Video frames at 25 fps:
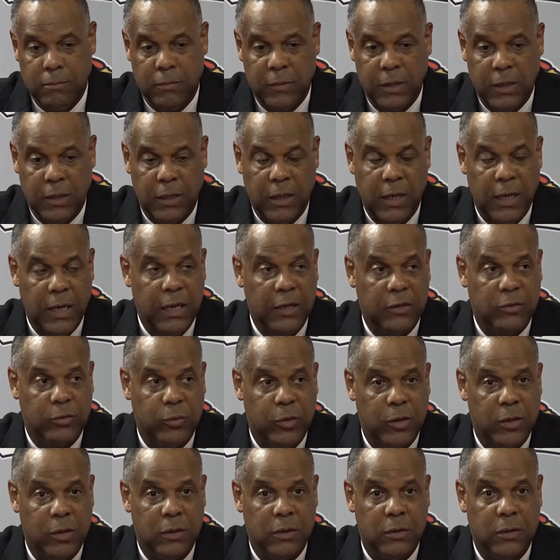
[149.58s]
their
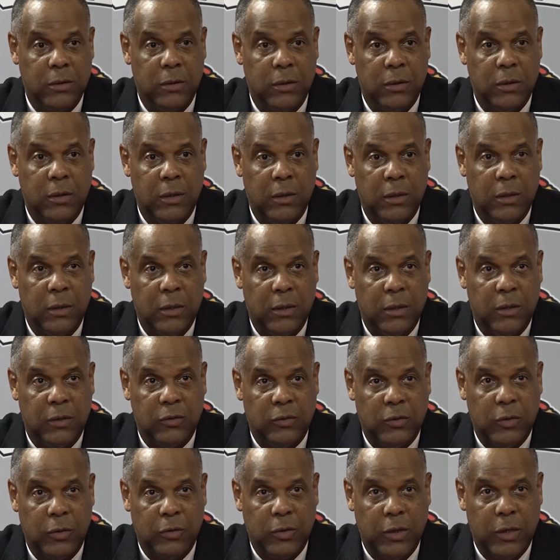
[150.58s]
classwork.
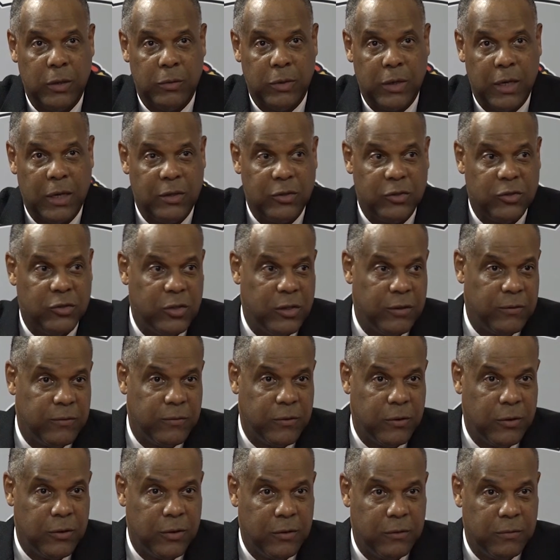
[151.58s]
And so now we got to
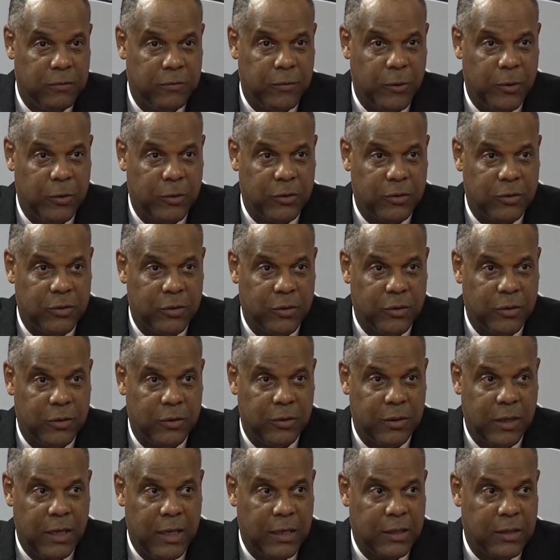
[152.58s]
shift focus
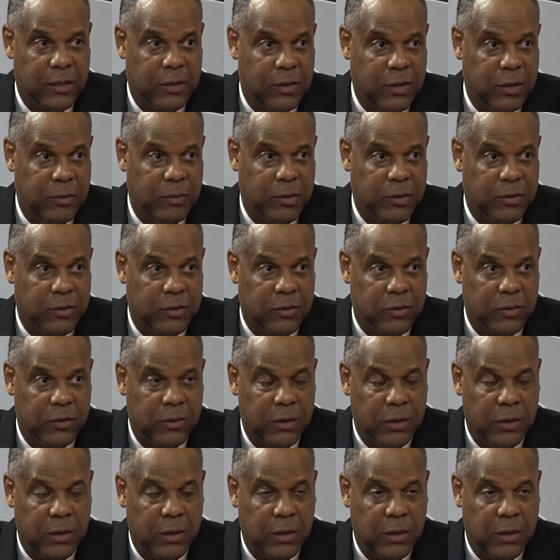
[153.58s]
on academics.
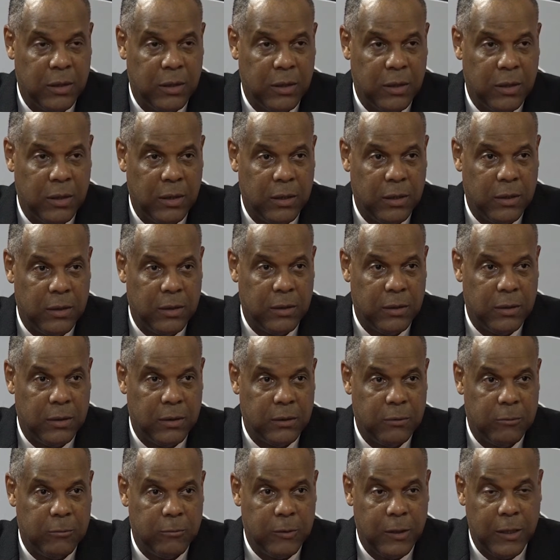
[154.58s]

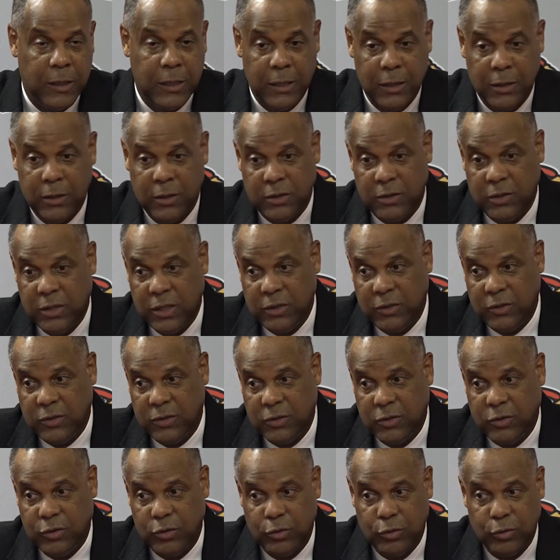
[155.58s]
In
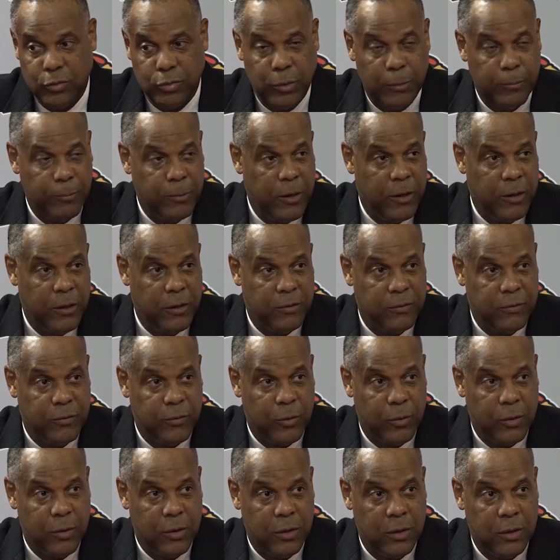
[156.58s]
addition to preparing
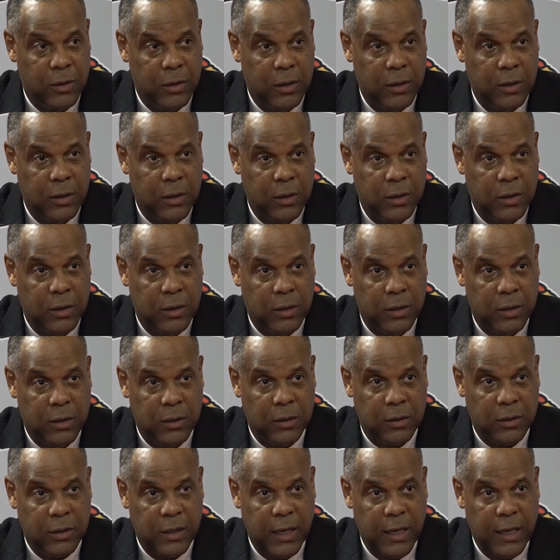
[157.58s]
for
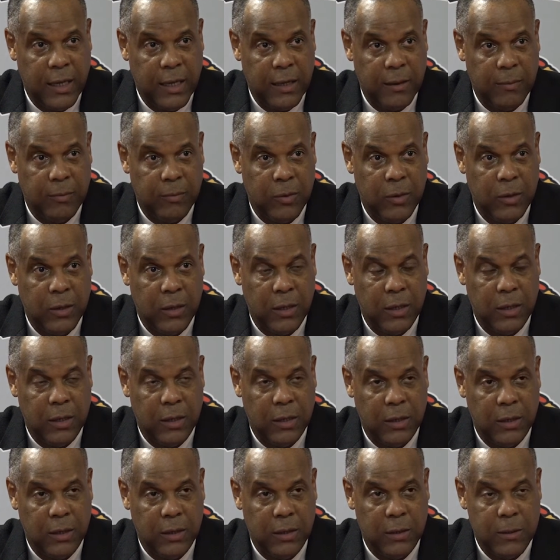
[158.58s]
a game
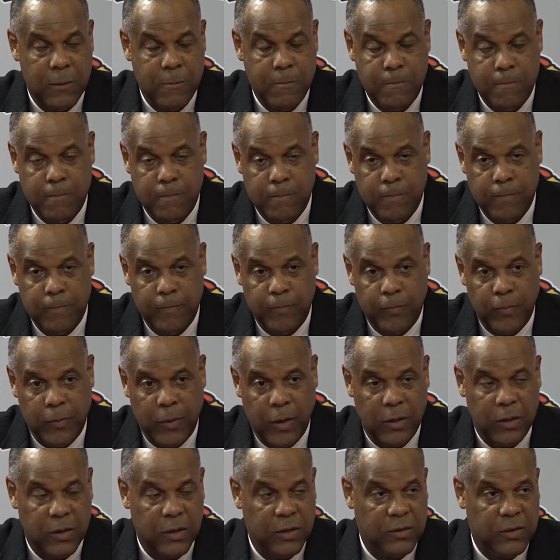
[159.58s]

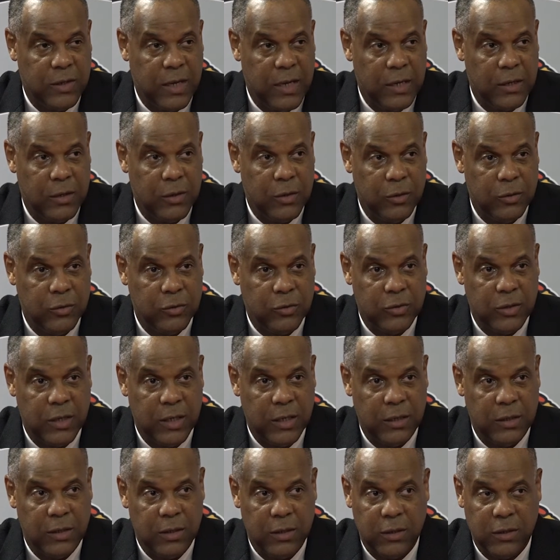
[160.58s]
against Idaho
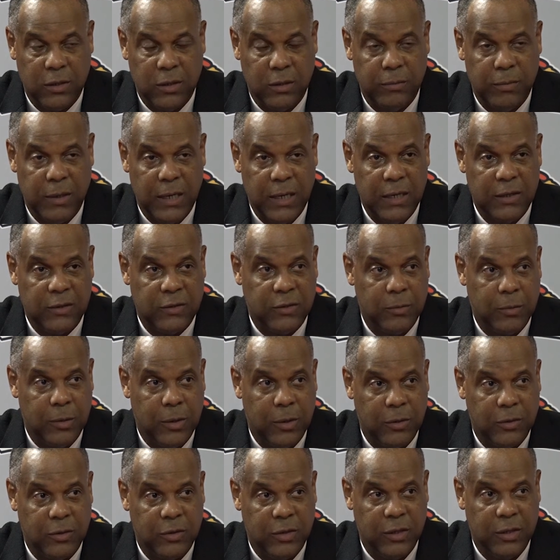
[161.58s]
State, they're a good
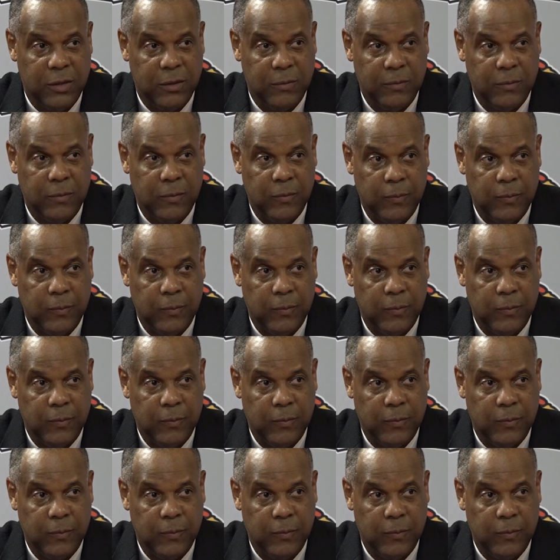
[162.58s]
basketball team.